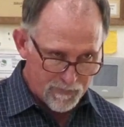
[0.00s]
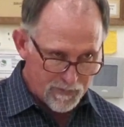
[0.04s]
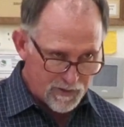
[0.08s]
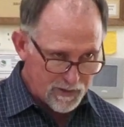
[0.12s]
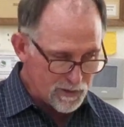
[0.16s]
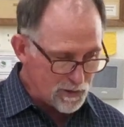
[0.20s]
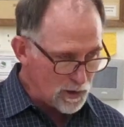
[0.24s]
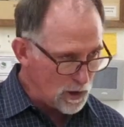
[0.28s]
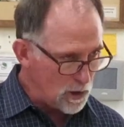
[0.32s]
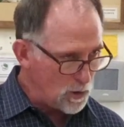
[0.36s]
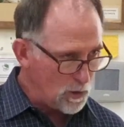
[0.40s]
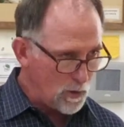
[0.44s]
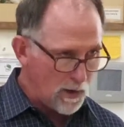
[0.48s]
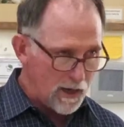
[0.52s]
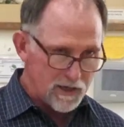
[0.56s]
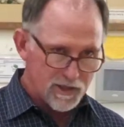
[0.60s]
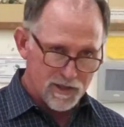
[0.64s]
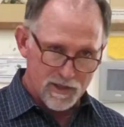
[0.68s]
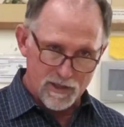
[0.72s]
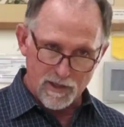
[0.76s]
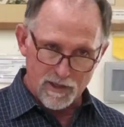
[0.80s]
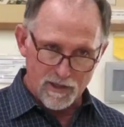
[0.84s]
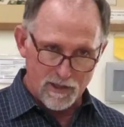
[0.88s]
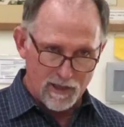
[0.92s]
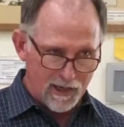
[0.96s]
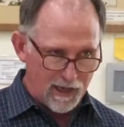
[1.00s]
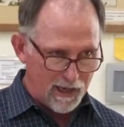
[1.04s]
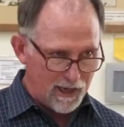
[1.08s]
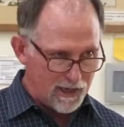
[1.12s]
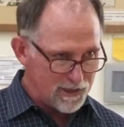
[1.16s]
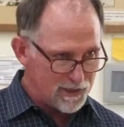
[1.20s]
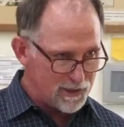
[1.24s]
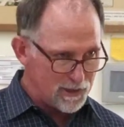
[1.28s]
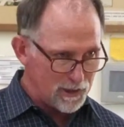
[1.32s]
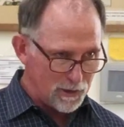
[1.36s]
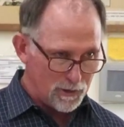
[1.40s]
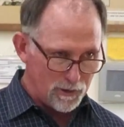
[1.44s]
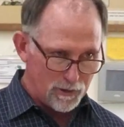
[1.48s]
It's no question you got to
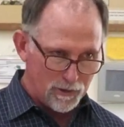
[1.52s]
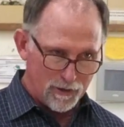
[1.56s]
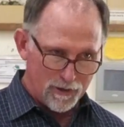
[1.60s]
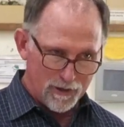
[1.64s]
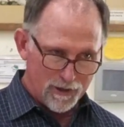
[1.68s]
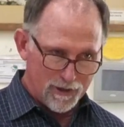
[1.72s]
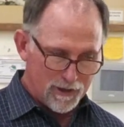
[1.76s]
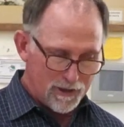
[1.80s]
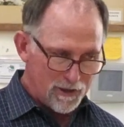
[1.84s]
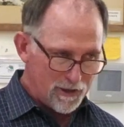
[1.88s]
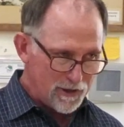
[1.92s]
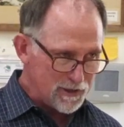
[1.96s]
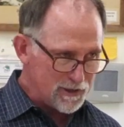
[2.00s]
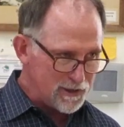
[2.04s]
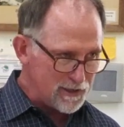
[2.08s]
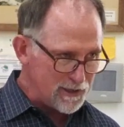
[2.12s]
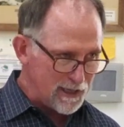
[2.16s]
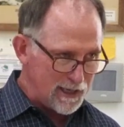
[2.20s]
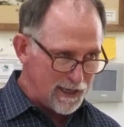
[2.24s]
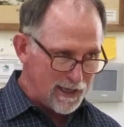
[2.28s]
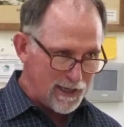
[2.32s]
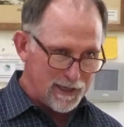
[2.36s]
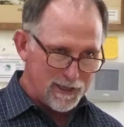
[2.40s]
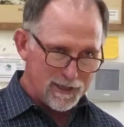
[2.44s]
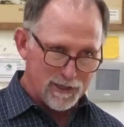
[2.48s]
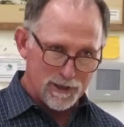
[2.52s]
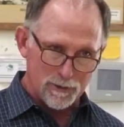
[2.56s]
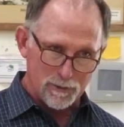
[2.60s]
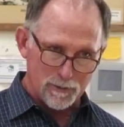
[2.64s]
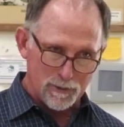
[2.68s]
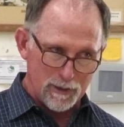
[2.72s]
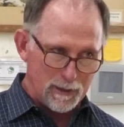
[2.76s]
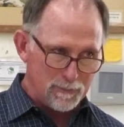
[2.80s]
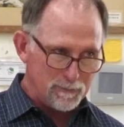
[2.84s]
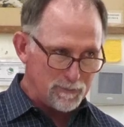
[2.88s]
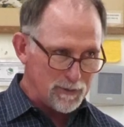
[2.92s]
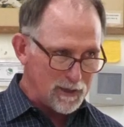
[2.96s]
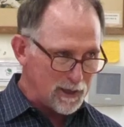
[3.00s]
sow the seed to
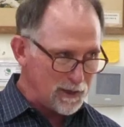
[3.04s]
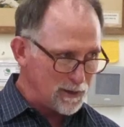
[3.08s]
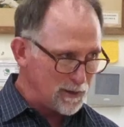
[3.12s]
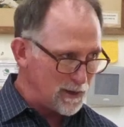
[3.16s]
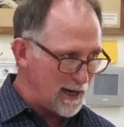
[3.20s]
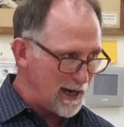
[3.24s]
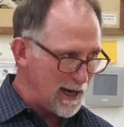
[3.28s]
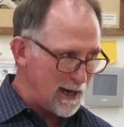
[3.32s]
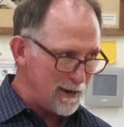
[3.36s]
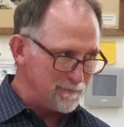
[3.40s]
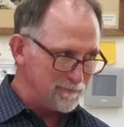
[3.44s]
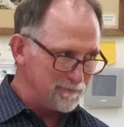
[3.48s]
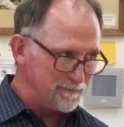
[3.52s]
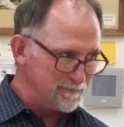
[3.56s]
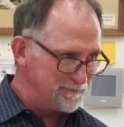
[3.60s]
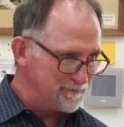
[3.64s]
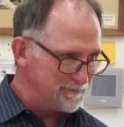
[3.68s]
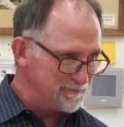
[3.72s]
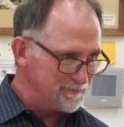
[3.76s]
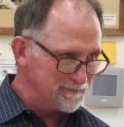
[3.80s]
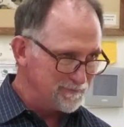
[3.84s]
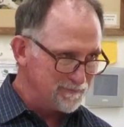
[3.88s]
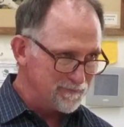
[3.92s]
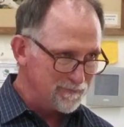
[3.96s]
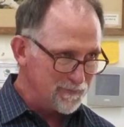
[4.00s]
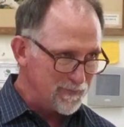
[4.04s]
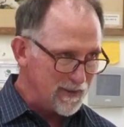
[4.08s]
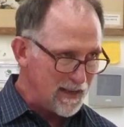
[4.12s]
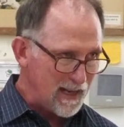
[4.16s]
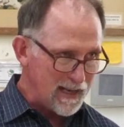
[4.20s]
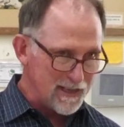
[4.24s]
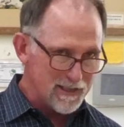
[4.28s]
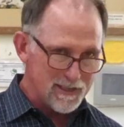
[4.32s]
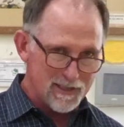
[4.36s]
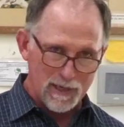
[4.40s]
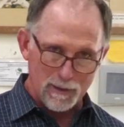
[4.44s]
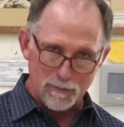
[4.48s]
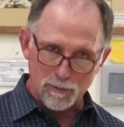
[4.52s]
reap the crop.
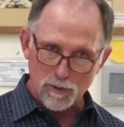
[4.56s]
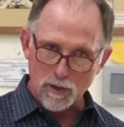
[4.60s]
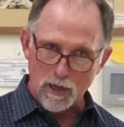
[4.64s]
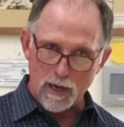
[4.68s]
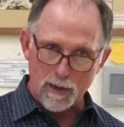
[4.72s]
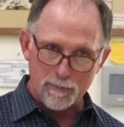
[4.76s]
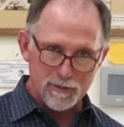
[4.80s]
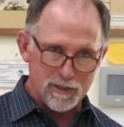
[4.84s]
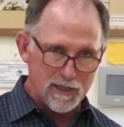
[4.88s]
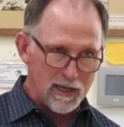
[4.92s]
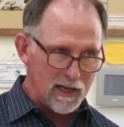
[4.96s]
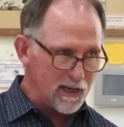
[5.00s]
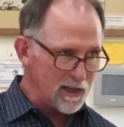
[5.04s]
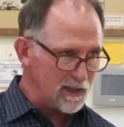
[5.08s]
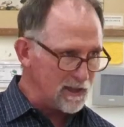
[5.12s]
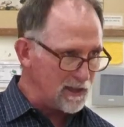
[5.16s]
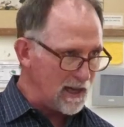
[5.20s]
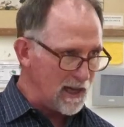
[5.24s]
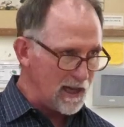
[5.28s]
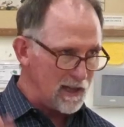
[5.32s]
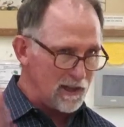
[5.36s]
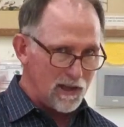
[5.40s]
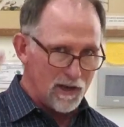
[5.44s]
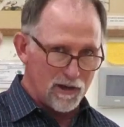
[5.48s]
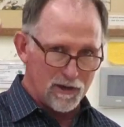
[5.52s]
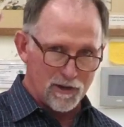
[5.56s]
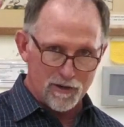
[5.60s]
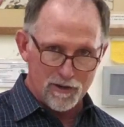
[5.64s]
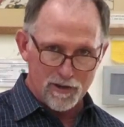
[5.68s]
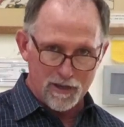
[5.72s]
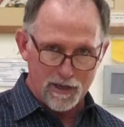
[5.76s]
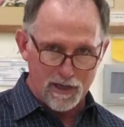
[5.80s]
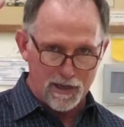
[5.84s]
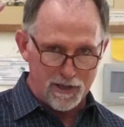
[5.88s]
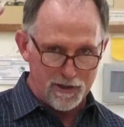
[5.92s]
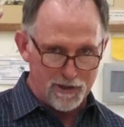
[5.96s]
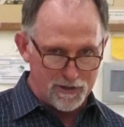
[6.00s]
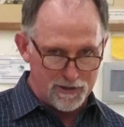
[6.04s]
And some crops take a lot longer
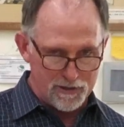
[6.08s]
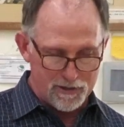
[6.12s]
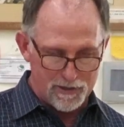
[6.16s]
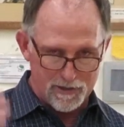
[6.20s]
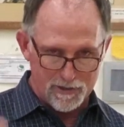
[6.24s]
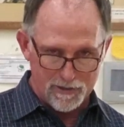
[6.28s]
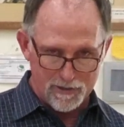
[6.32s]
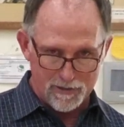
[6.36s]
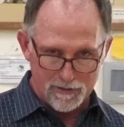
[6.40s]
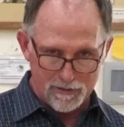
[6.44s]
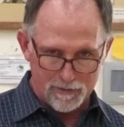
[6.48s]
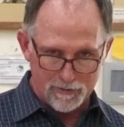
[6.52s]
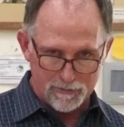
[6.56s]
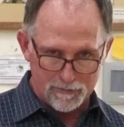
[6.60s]
than others.